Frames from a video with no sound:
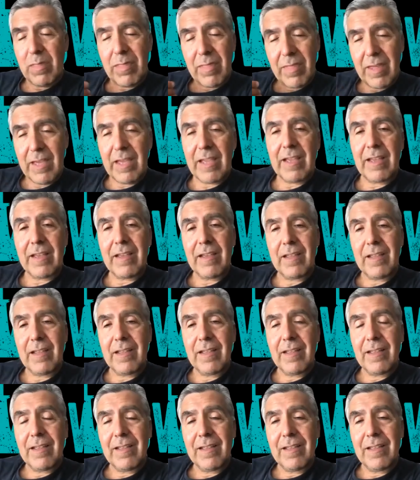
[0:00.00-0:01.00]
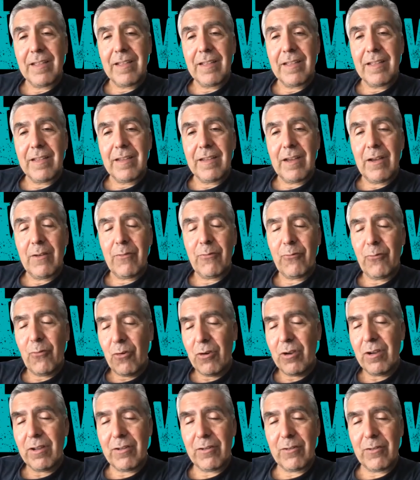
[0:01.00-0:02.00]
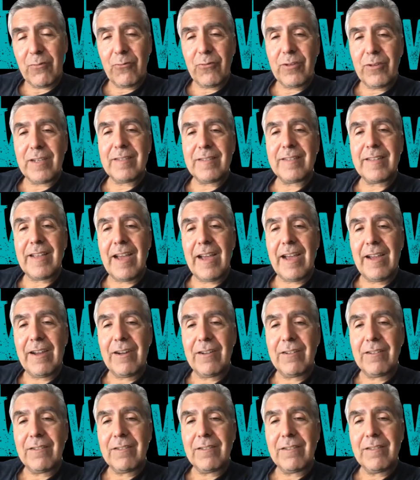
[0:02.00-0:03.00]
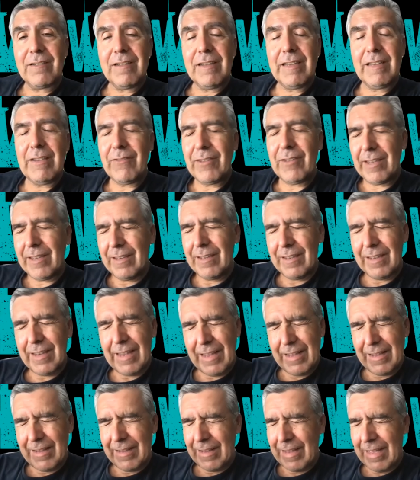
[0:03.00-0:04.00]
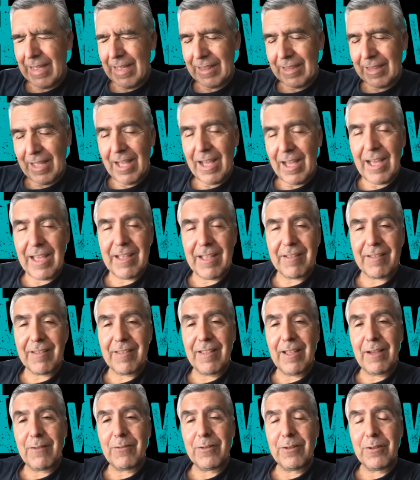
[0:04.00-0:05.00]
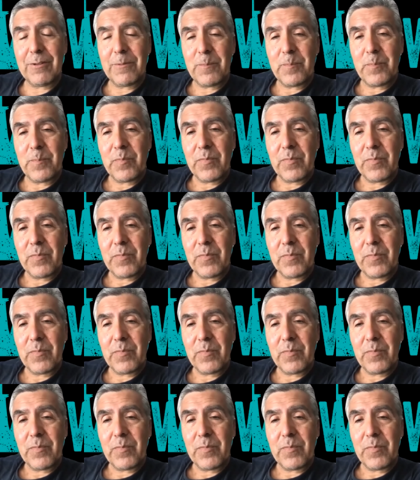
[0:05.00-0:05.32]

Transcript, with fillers: think a 400 freestyle, even at the highest level,